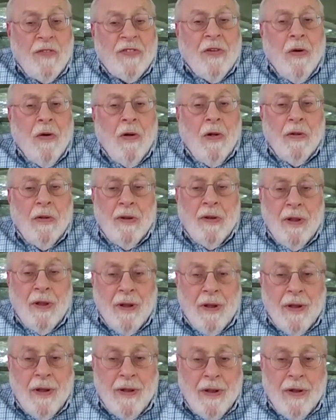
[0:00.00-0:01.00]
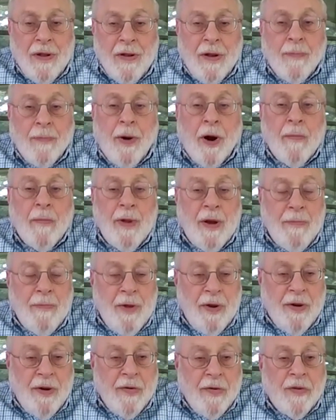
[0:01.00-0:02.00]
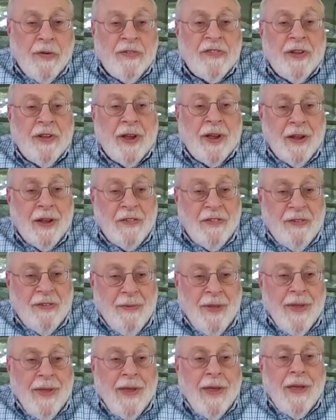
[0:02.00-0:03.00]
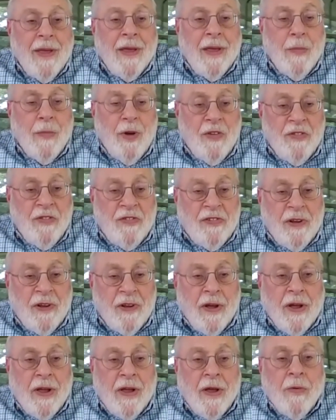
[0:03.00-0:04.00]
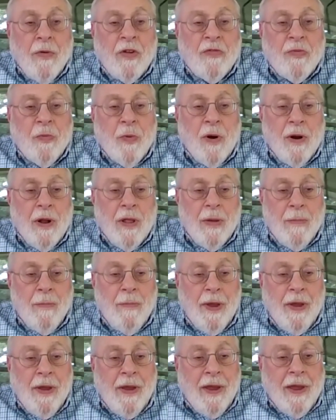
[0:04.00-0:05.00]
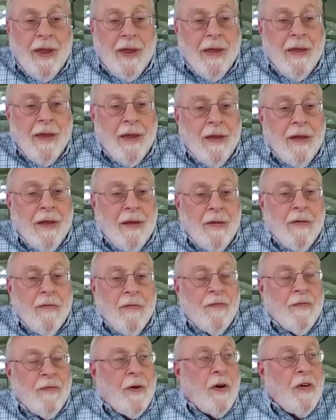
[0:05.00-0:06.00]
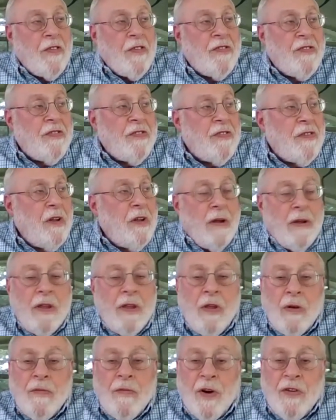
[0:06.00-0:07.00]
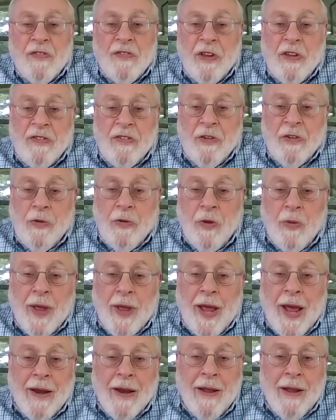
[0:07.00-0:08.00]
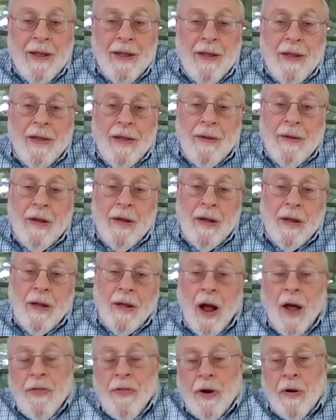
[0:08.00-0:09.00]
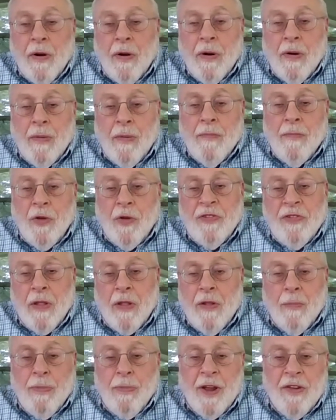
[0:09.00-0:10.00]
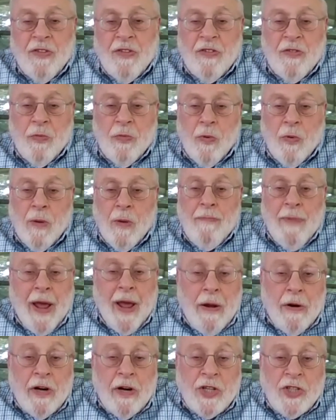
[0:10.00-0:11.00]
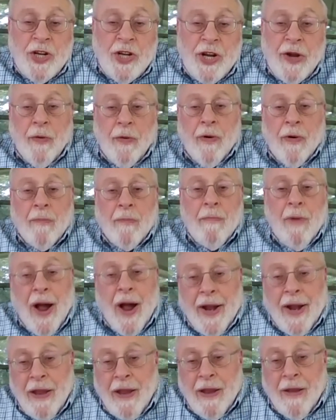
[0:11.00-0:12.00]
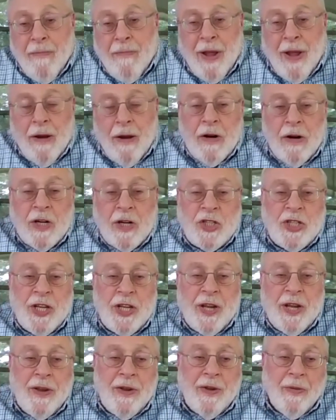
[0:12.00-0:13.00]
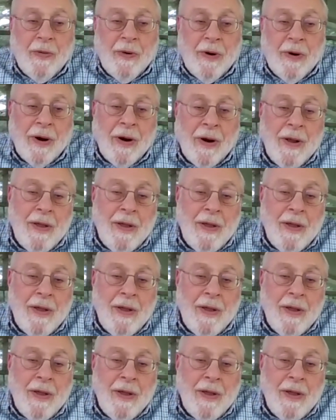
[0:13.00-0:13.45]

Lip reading: called the Department of Material Science. It was one of the big first universities to do that. Most other places were metallurgy or mining and metallurgy or